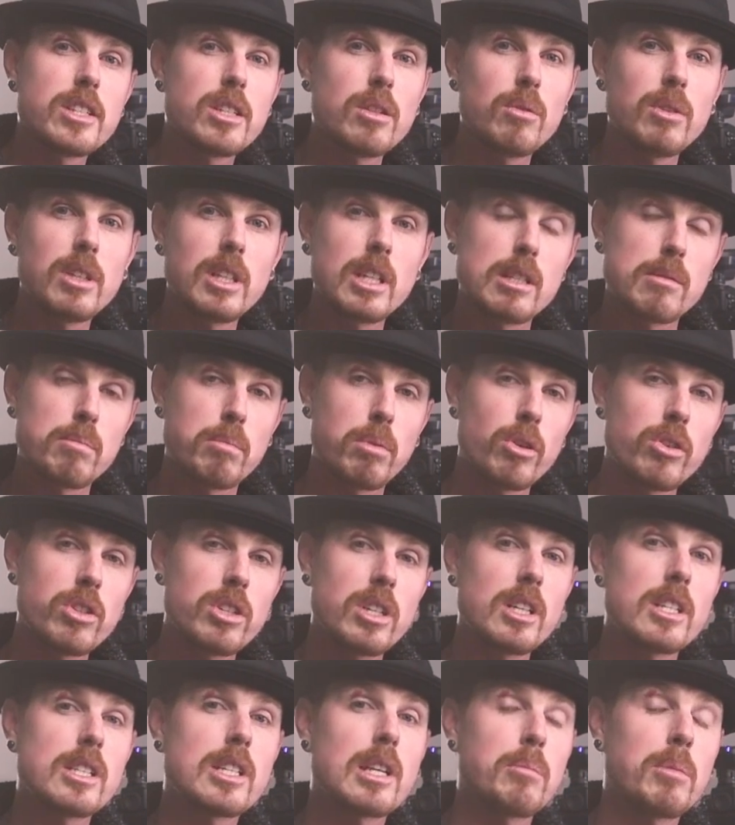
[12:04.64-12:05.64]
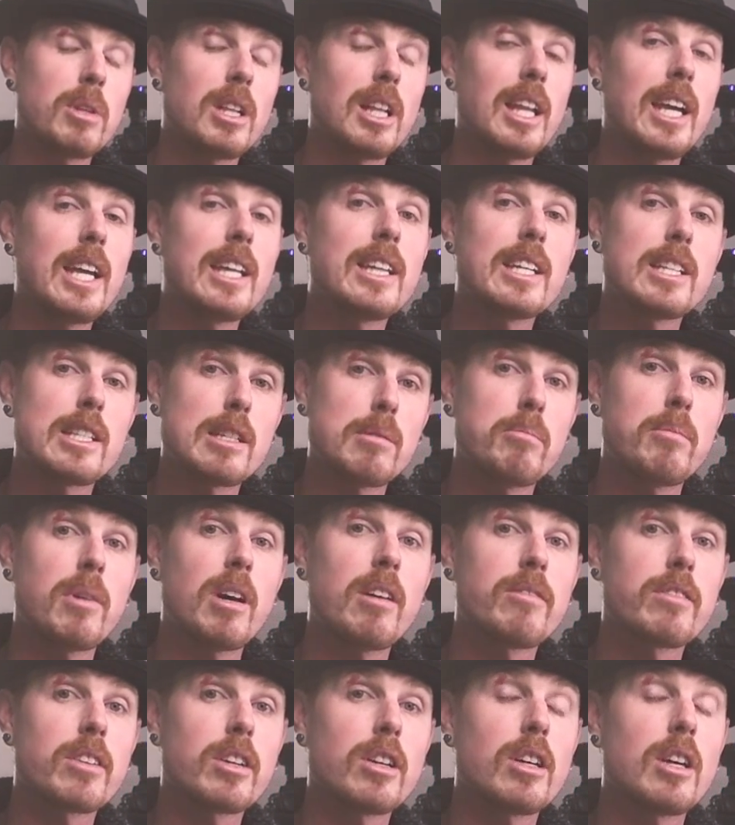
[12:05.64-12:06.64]
doing is pushing some of the light that's
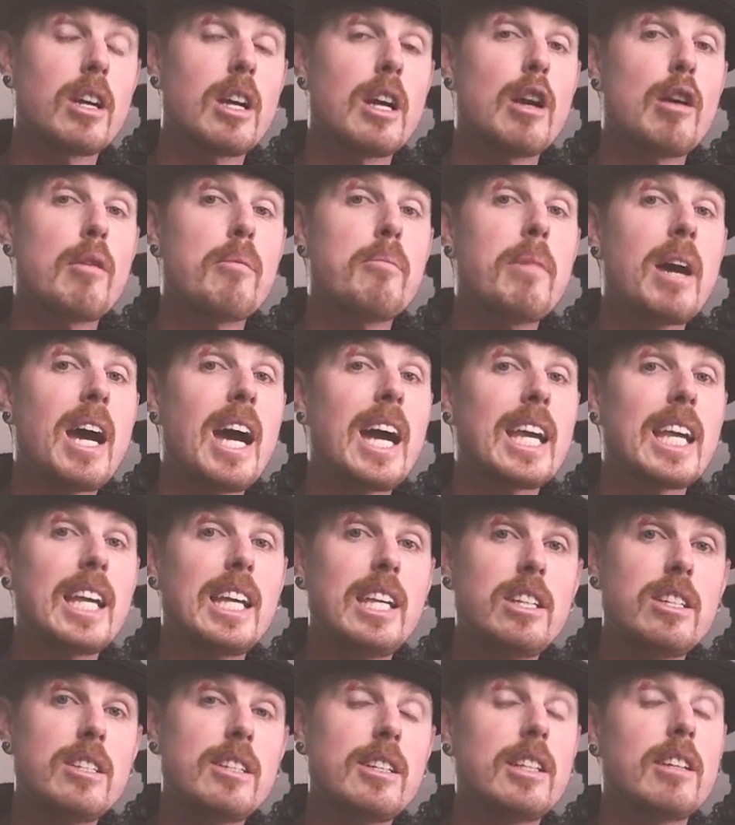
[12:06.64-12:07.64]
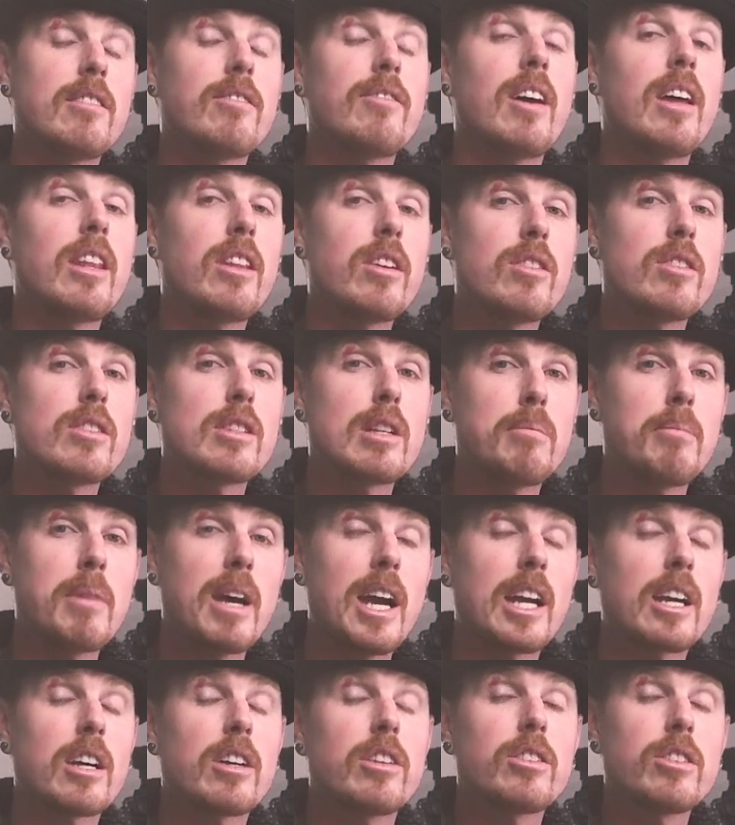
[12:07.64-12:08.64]
above her back into the feathers and
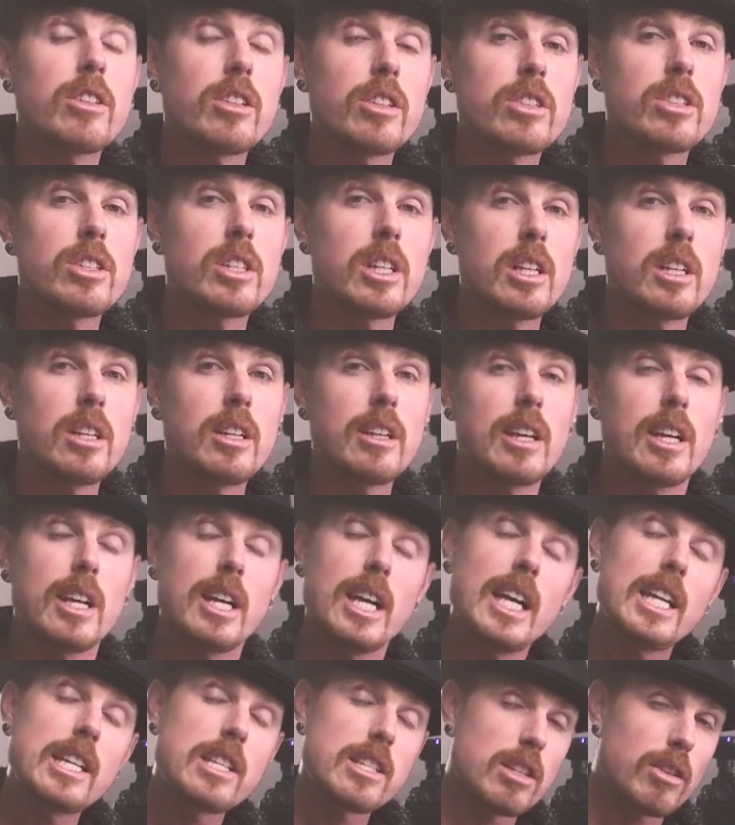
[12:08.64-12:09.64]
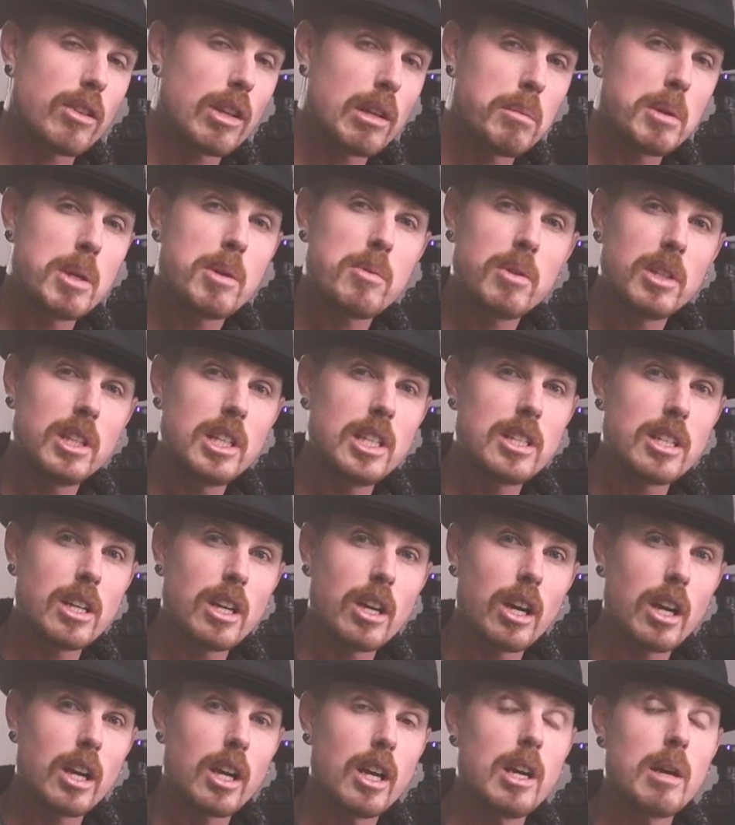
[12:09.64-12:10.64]
back under her chin. It's still gonna be really
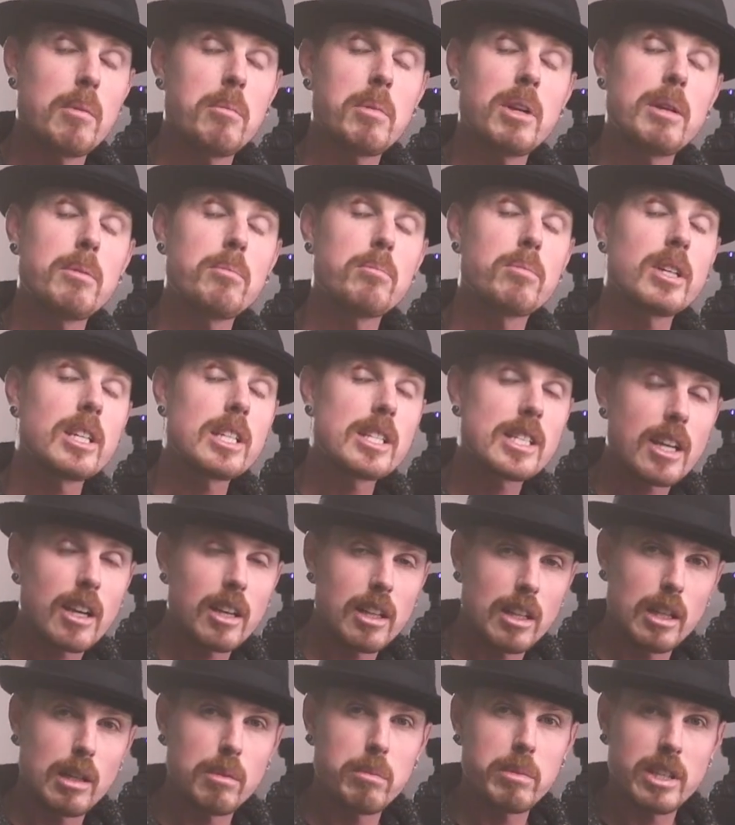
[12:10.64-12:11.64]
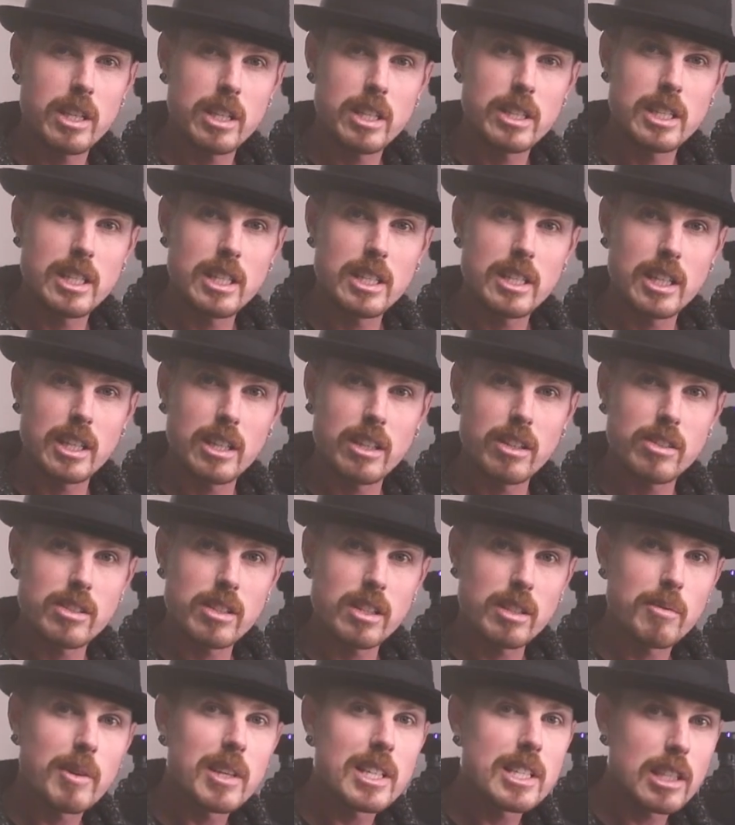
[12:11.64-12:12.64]
dark, but it brings out a little bit of the details
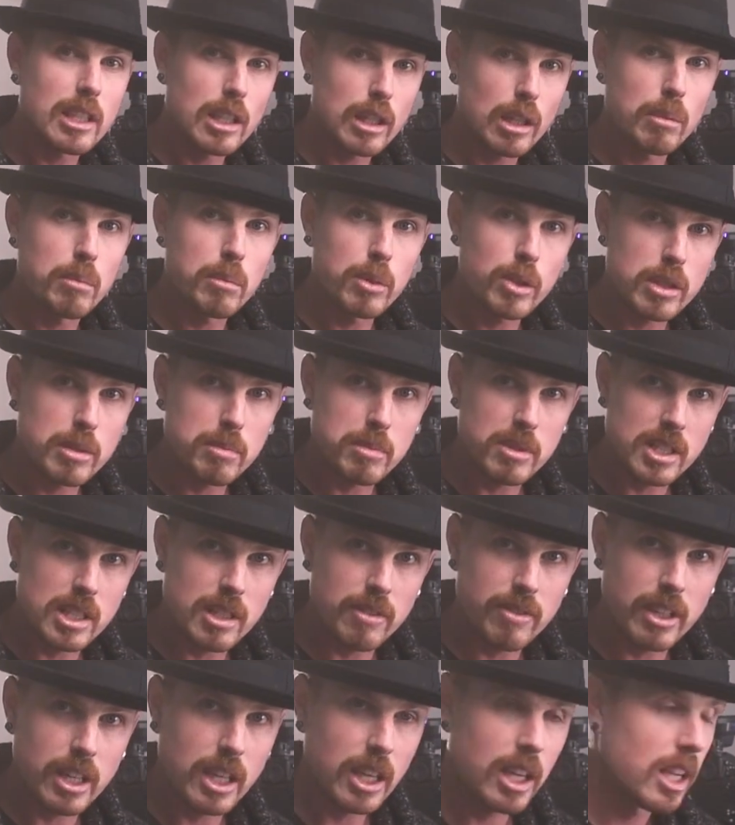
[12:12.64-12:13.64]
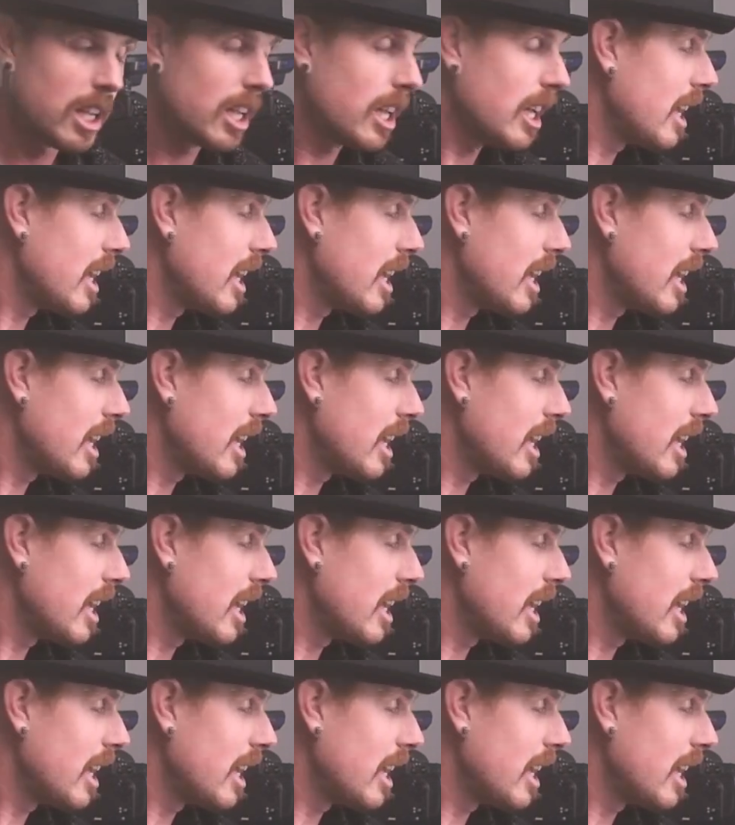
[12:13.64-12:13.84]
and makes it a little more specific.